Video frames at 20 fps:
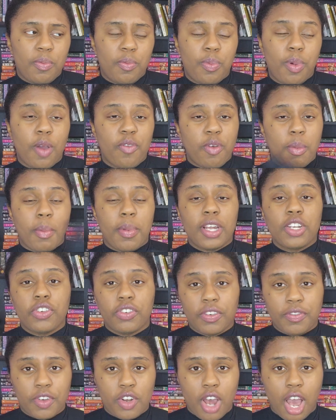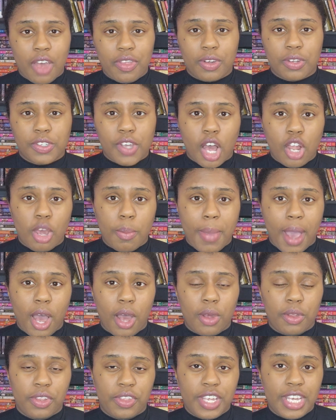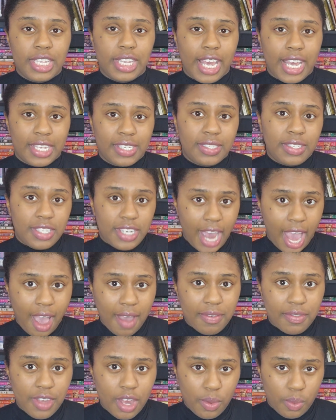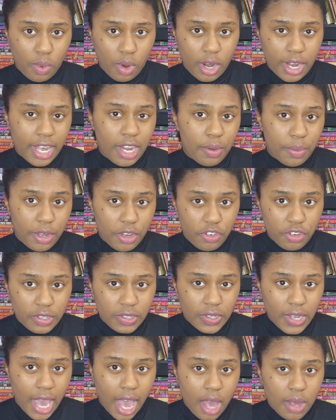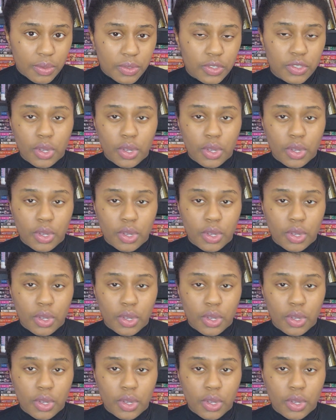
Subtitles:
from a bunch of different authors, all about the staff that work at a Regency house.